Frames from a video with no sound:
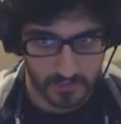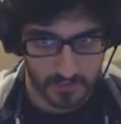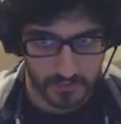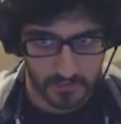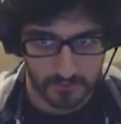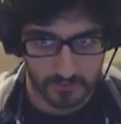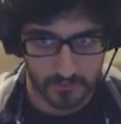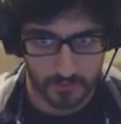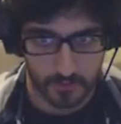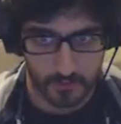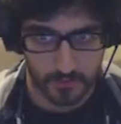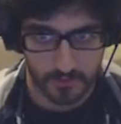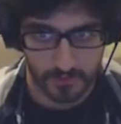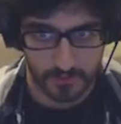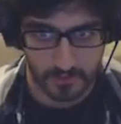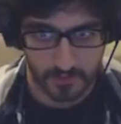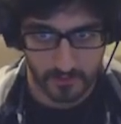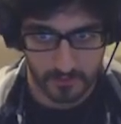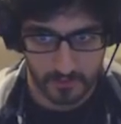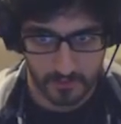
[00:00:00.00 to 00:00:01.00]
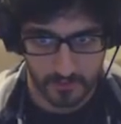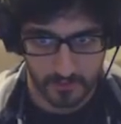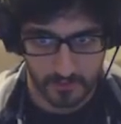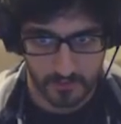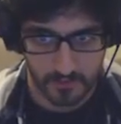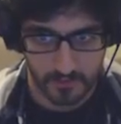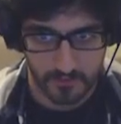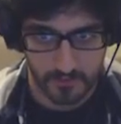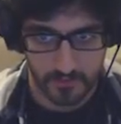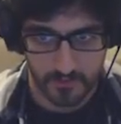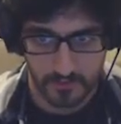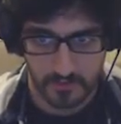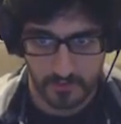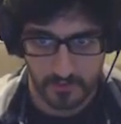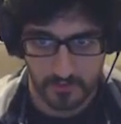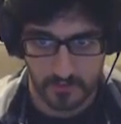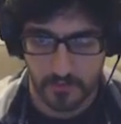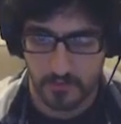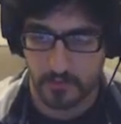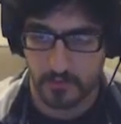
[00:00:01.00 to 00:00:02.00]
And so I was in
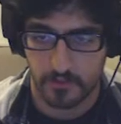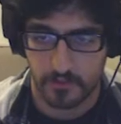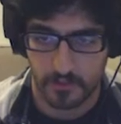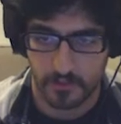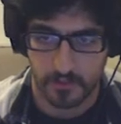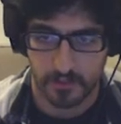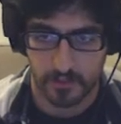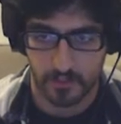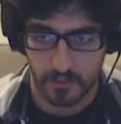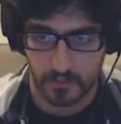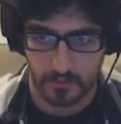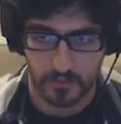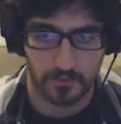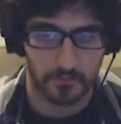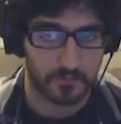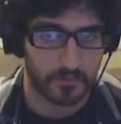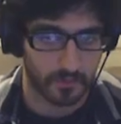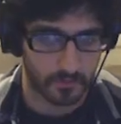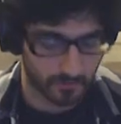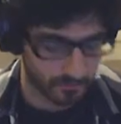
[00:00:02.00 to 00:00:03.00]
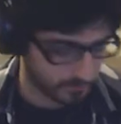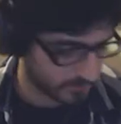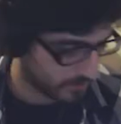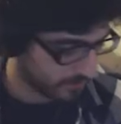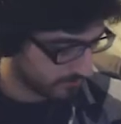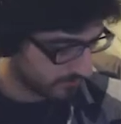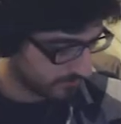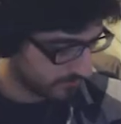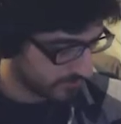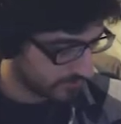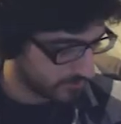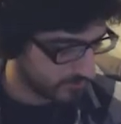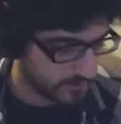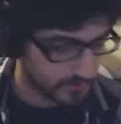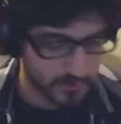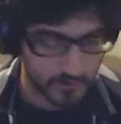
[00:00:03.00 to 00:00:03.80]
the art program,